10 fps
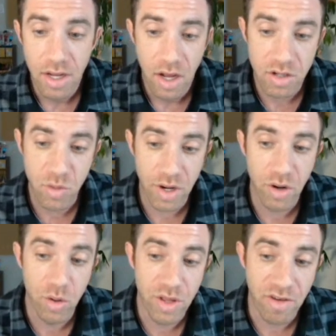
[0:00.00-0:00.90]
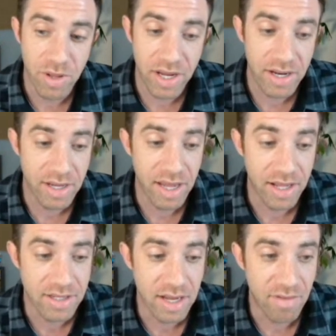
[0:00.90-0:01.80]
Also want to know who they played
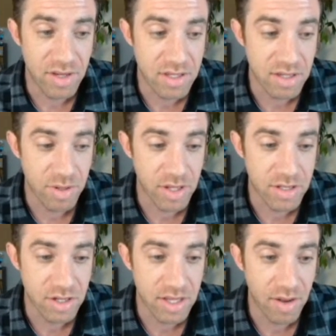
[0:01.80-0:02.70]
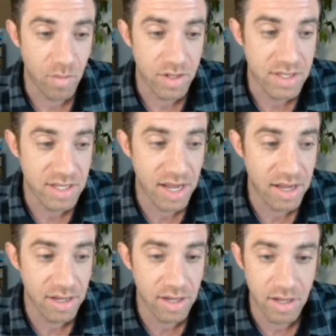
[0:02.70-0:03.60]
against, obviously, but let's look at that in one
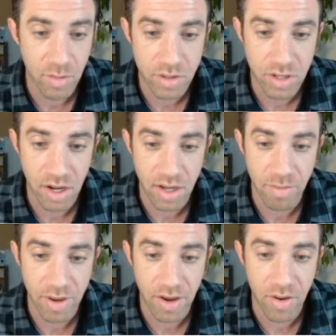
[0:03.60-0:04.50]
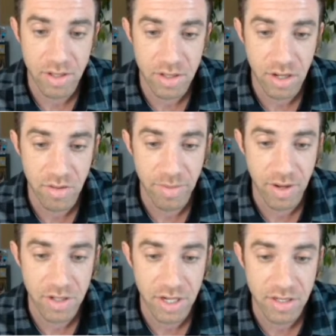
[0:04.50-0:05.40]
sec. We're talking about a ton of
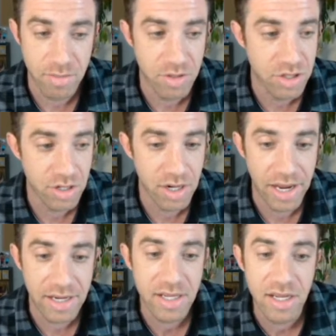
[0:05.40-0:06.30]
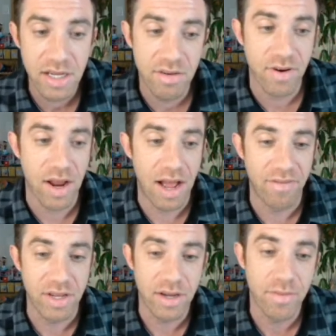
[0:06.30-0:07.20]
rebound chances, I'm sure. 18 for
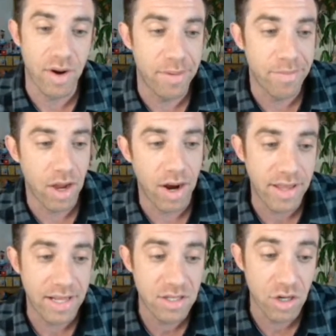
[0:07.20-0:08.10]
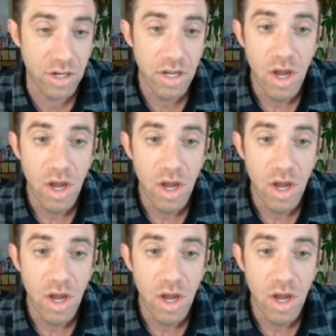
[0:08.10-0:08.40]
Avdia, right? All right, that's good.